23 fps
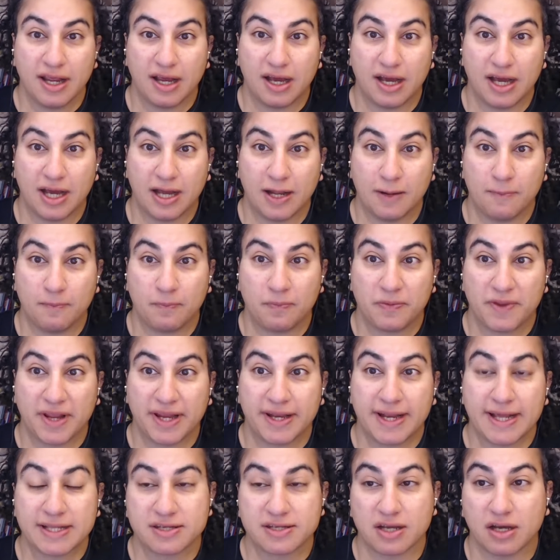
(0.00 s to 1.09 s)
And
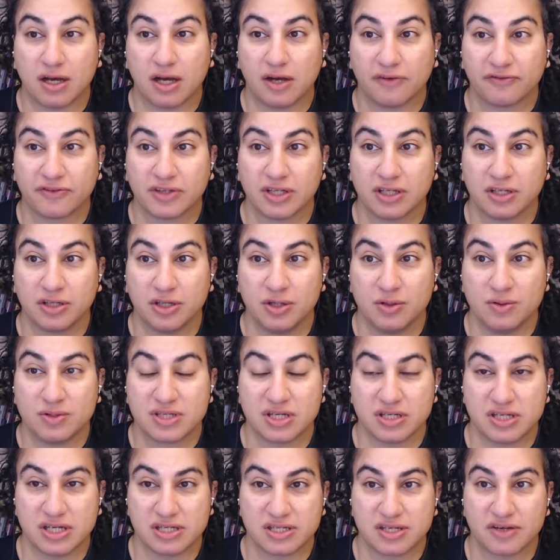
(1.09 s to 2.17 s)
that's often used
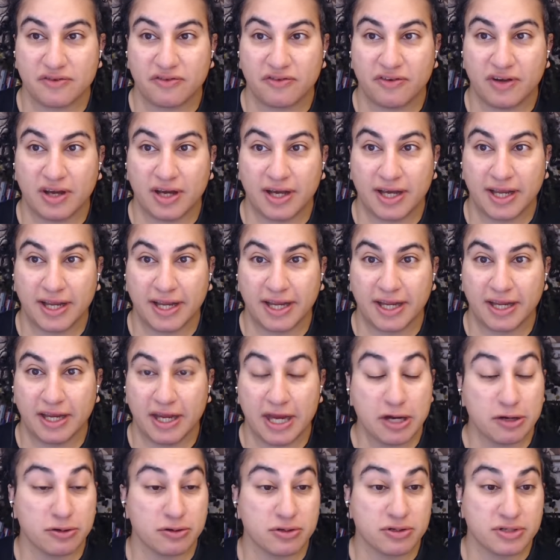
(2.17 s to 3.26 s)
to justify
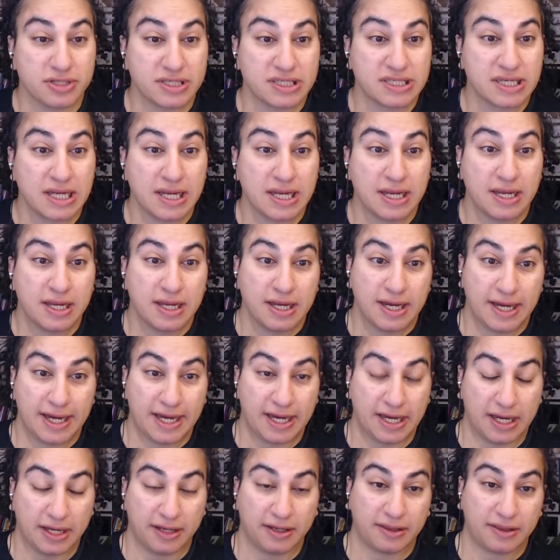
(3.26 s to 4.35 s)
errors,
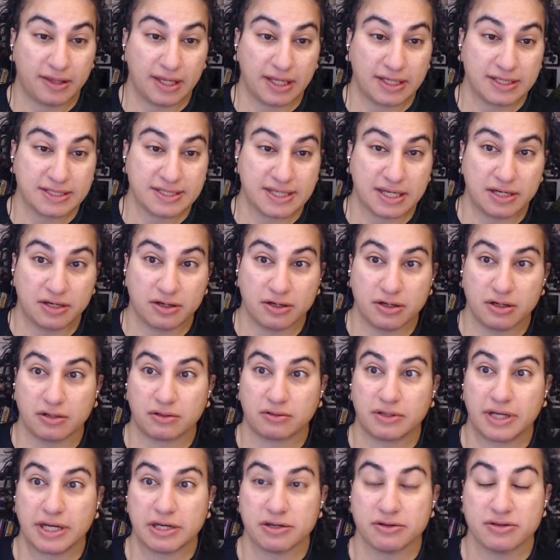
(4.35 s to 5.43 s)
and things that are
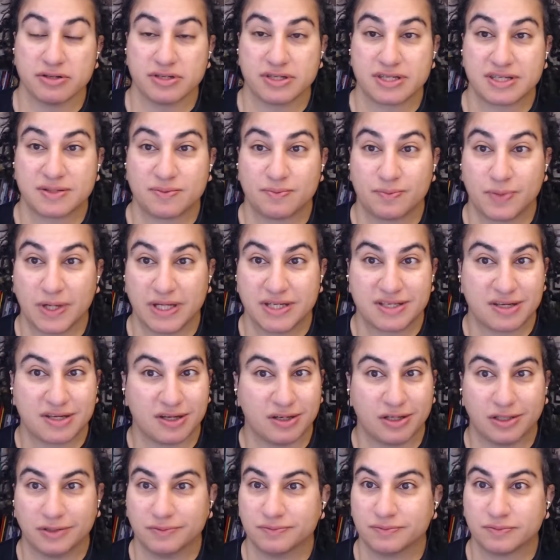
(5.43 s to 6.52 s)
errors based
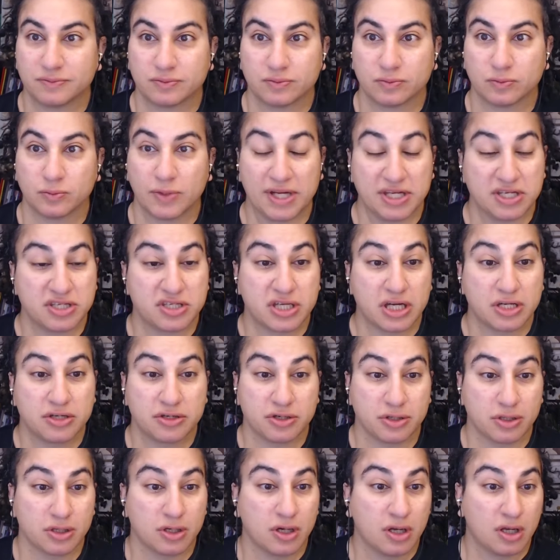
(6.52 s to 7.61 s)
on race,
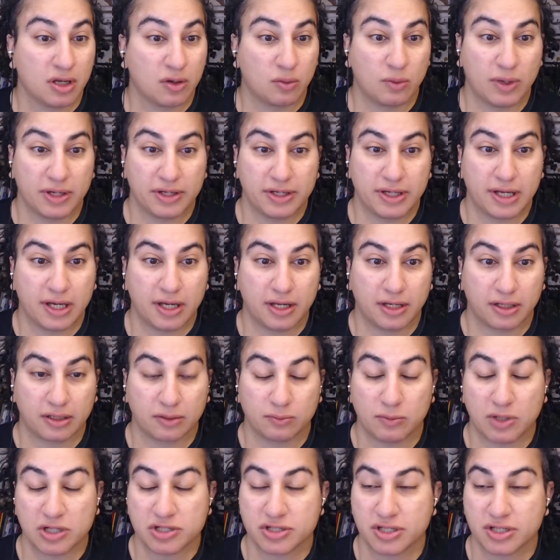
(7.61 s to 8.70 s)
gender, whatnot,
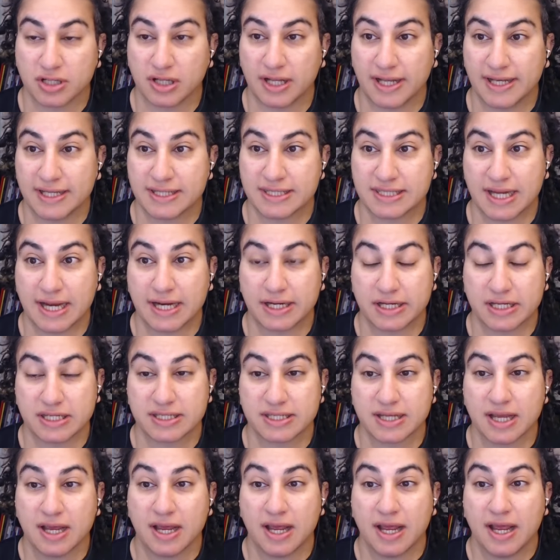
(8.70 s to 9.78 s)
marginalized
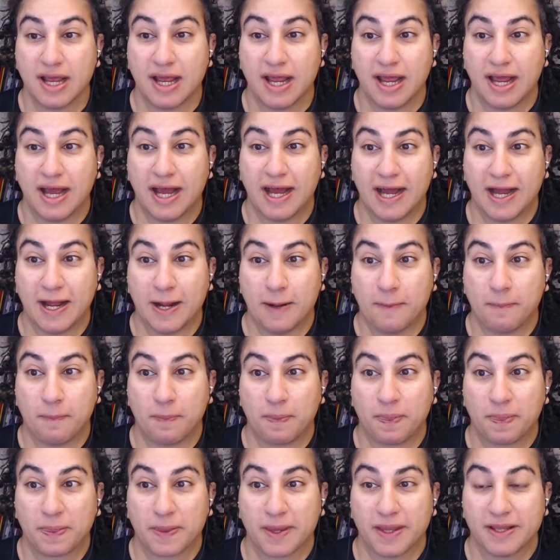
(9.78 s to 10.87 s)
status.
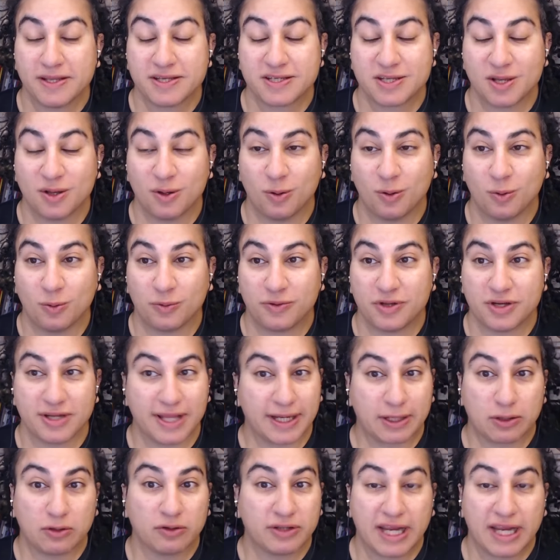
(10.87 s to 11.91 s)
So they're like, oh, they